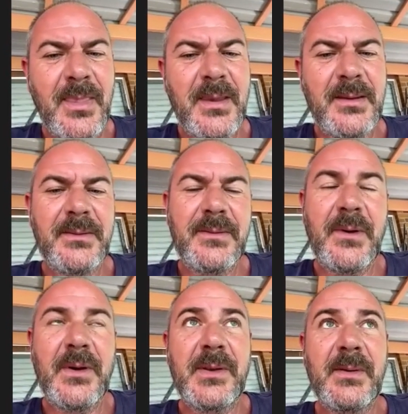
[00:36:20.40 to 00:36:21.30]
And
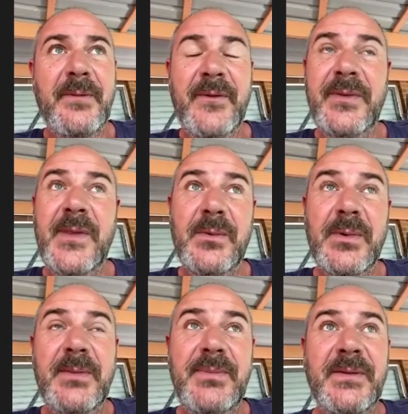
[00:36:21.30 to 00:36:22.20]
I found that
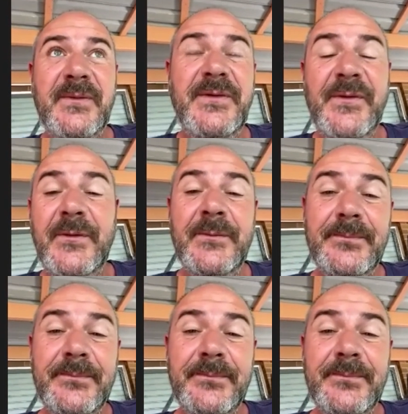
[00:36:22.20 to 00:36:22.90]
really beneficial.